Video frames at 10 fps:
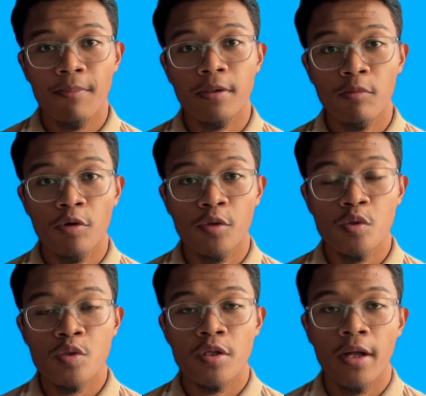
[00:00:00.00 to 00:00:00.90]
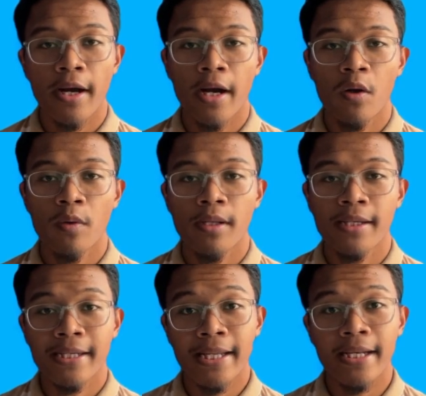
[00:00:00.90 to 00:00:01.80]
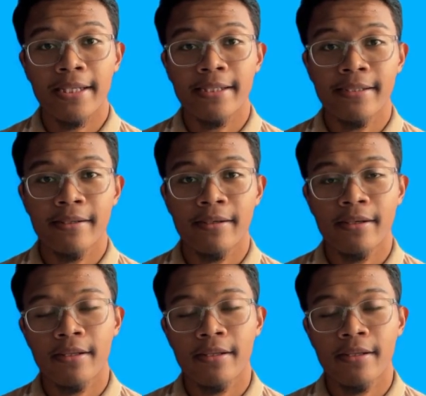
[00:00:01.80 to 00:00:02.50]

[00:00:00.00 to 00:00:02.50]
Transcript: up the module, I will connect the